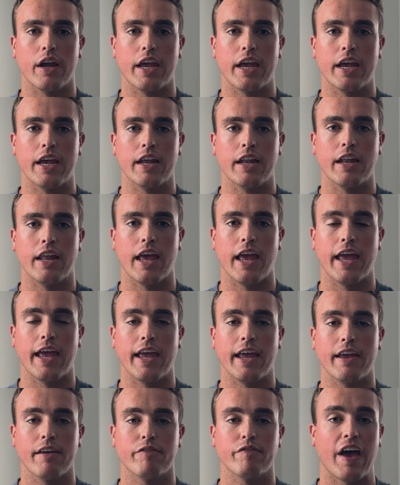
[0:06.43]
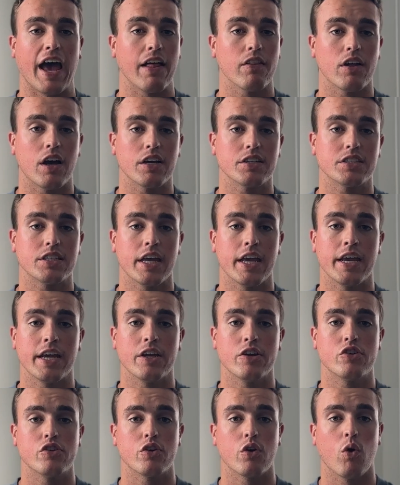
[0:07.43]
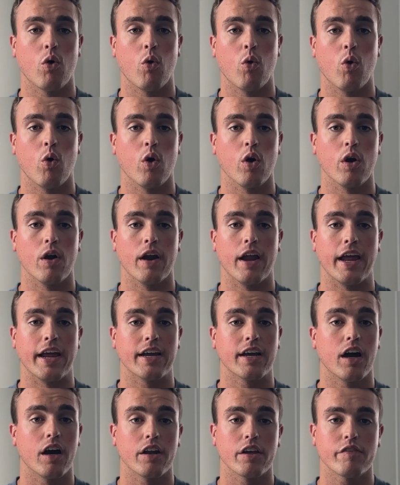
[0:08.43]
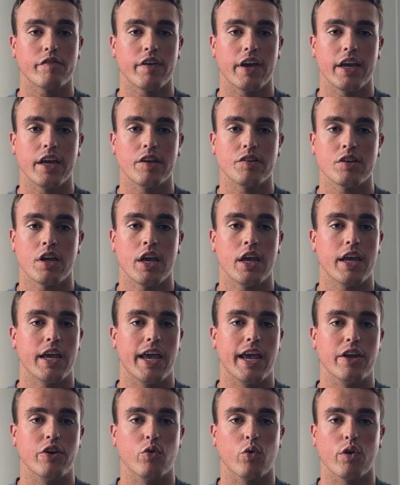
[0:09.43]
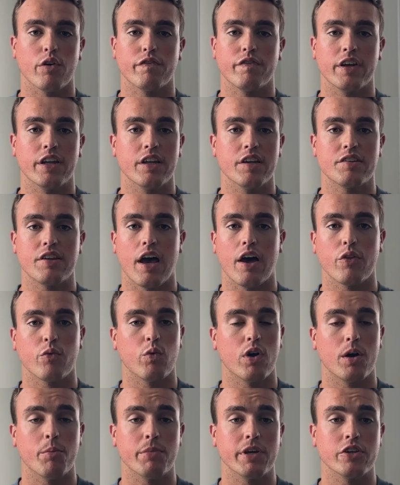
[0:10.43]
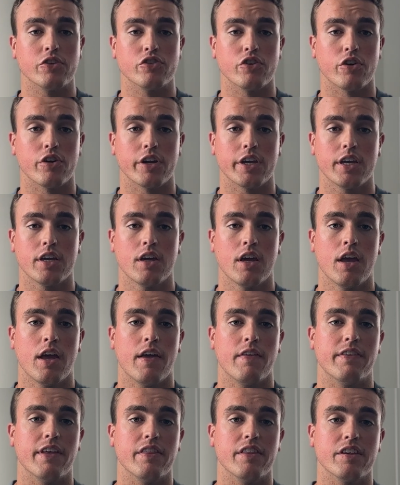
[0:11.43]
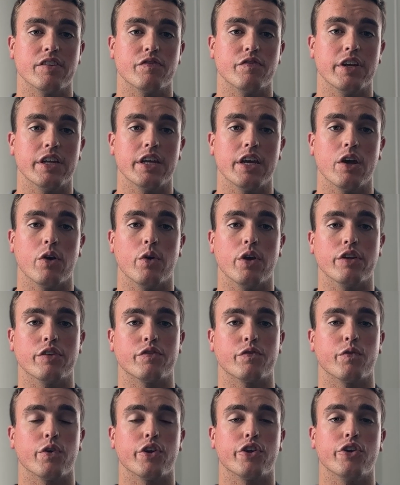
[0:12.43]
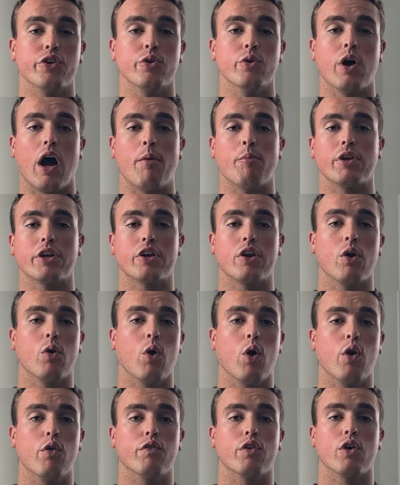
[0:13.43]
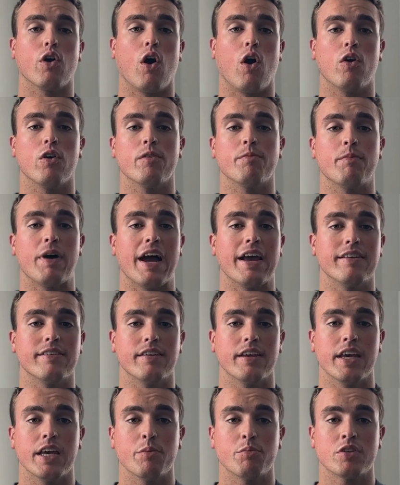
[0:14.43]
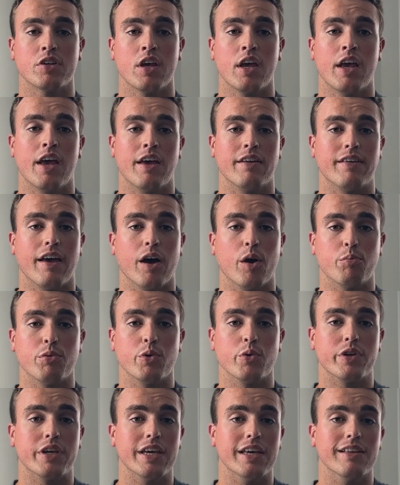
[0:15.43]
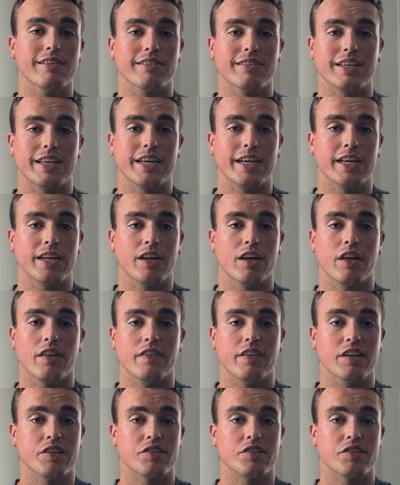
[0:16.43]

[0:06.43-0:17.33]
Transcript: in a fat loss stage or a cutting phase in your fitness, health, well-being journey, then this video is for you. I'm gonna go over all of my tips to help you get lean this